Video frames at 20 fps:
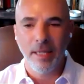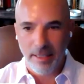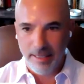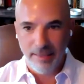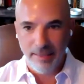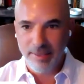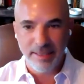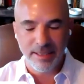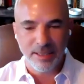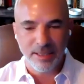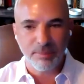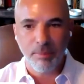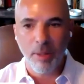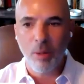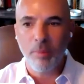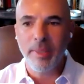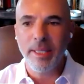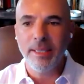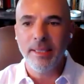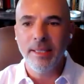even in this
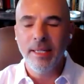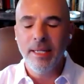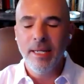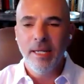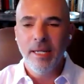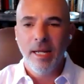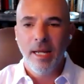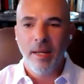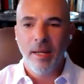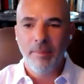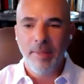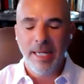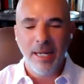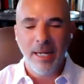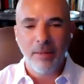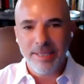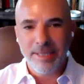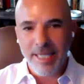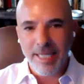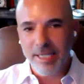moment. And I
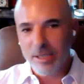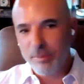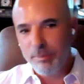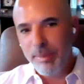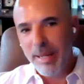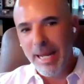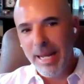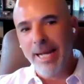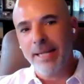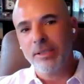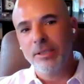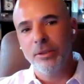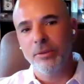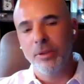would take us back to